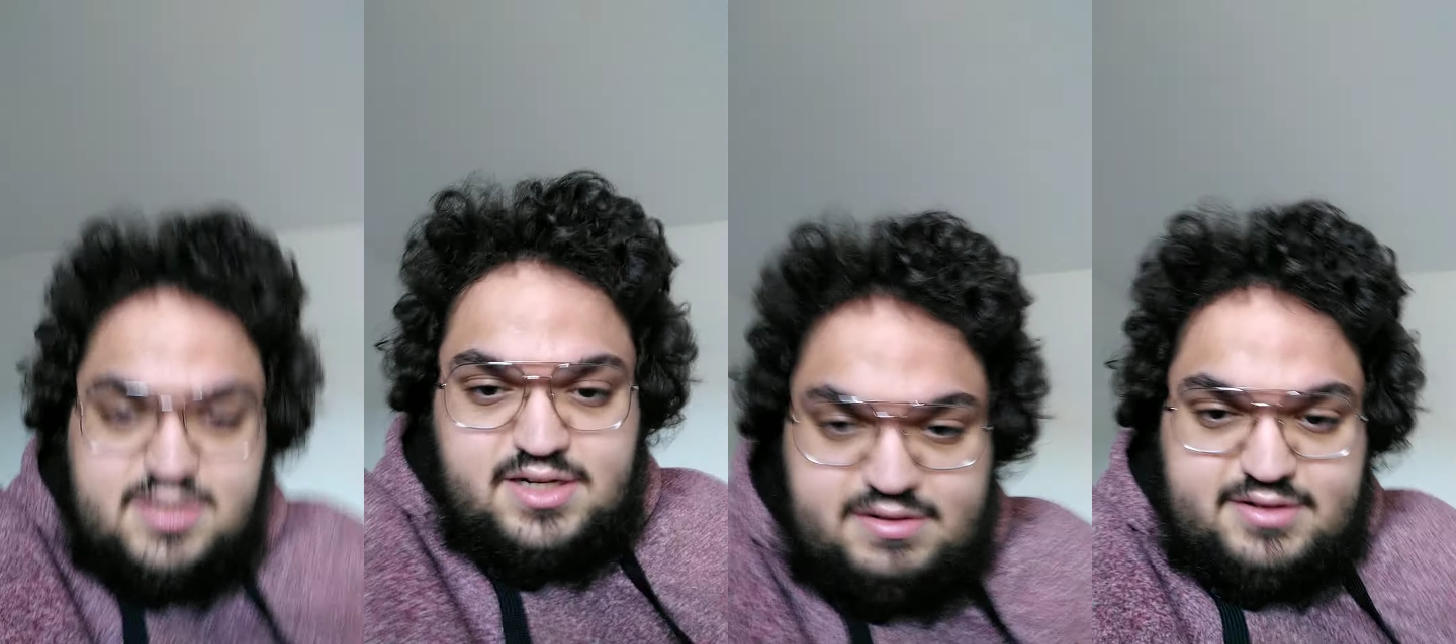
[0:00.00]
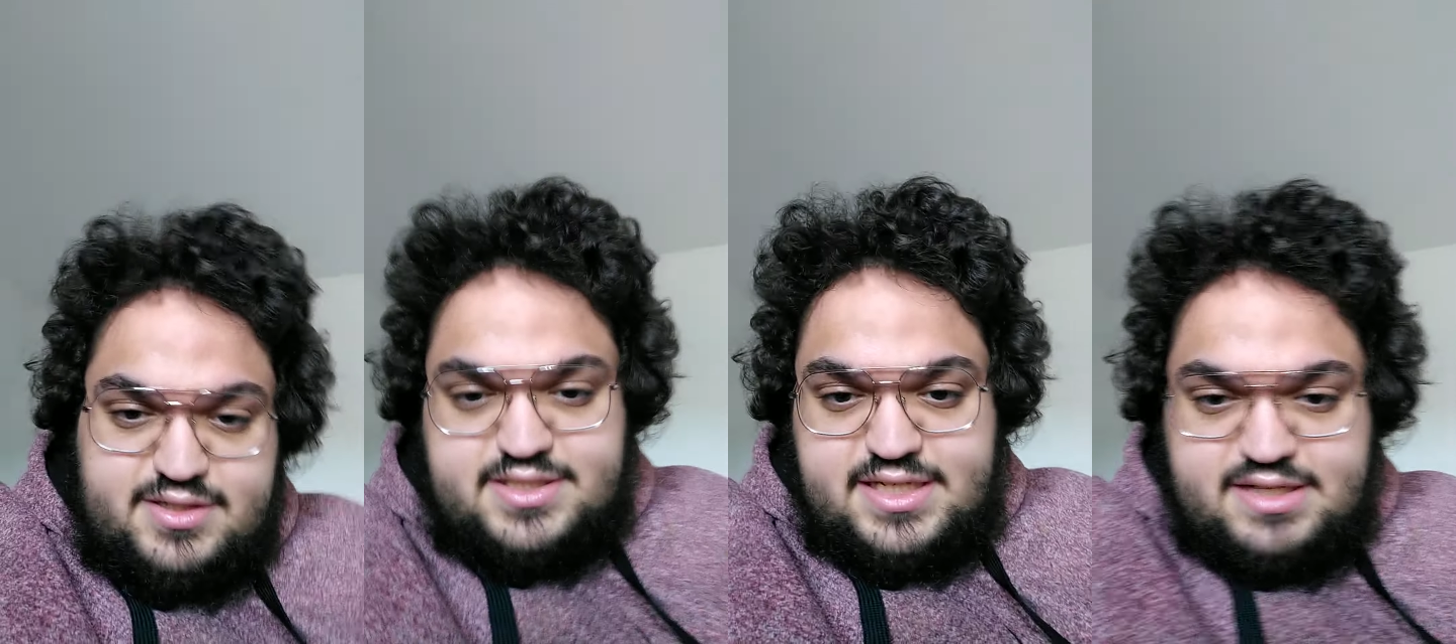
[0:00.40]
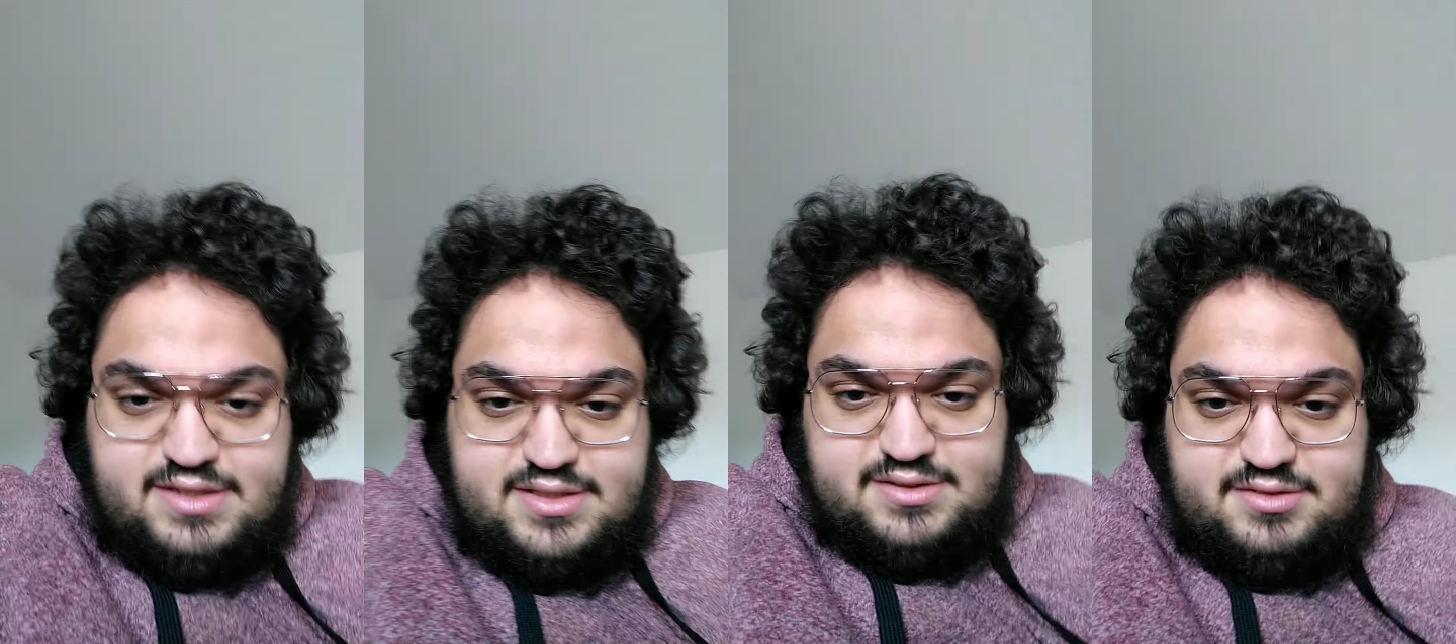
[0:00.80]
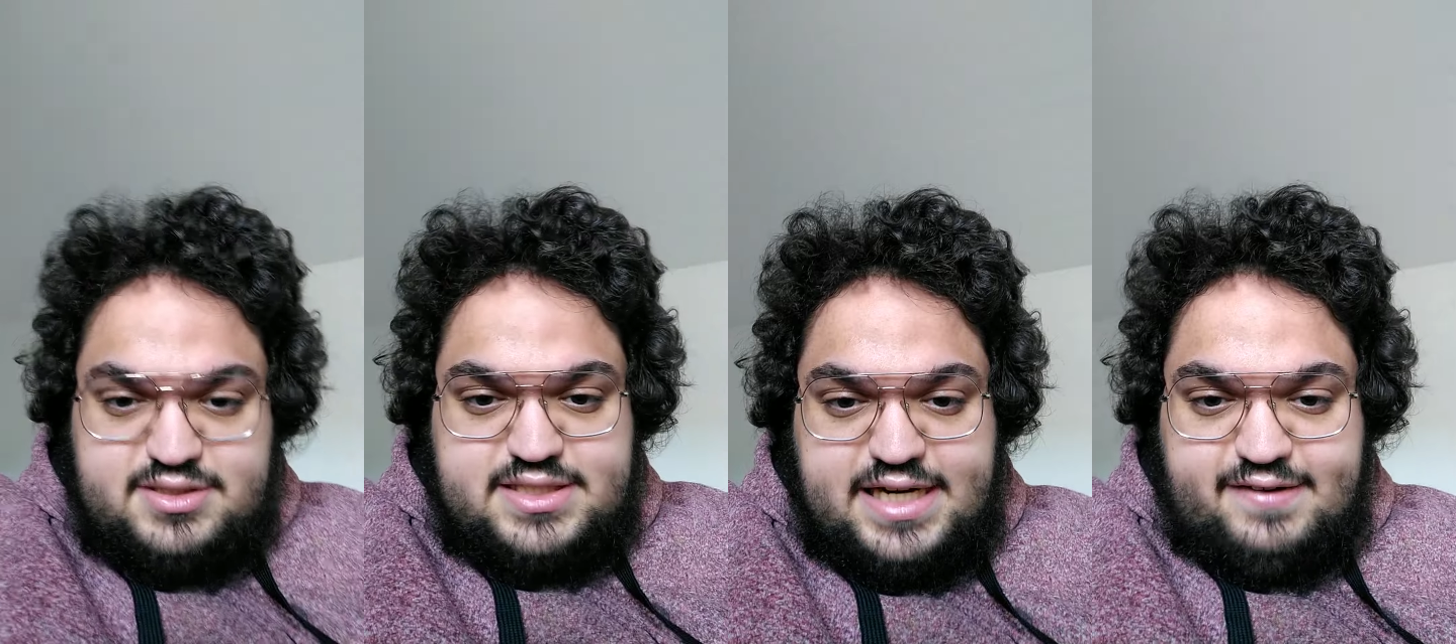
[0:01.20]
I will say I like
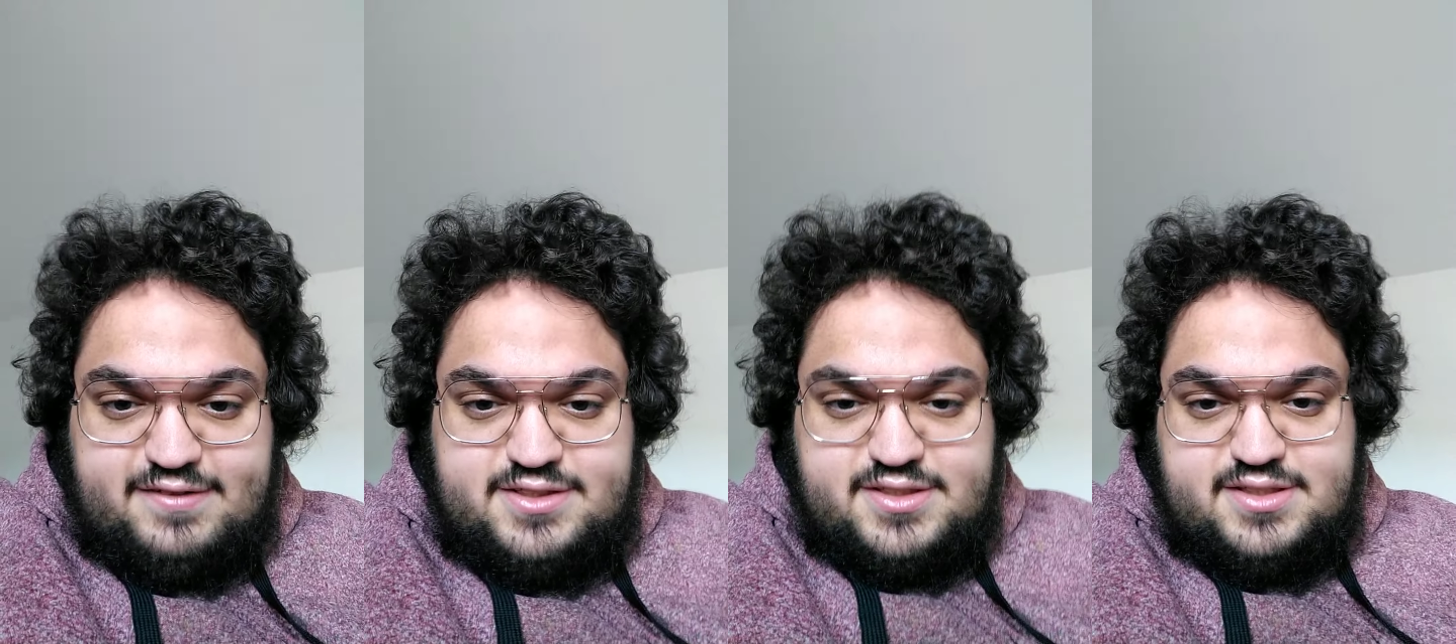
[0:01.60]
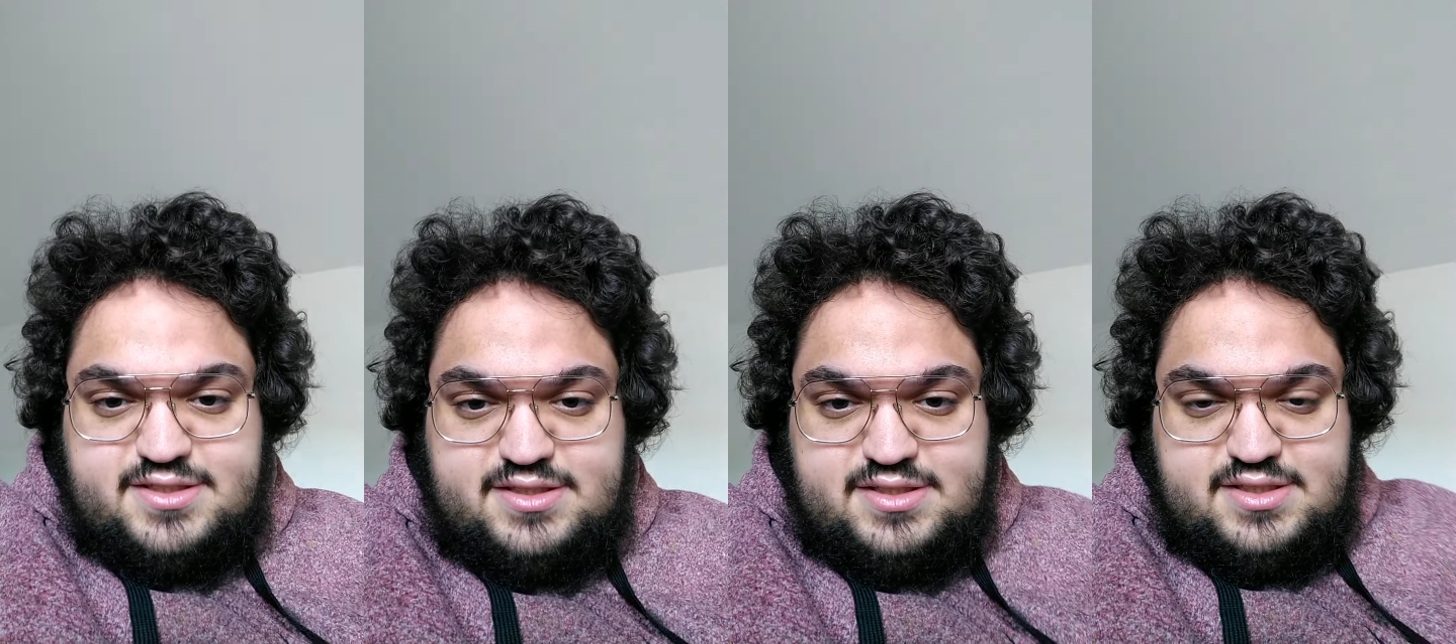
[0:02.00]
Luke's character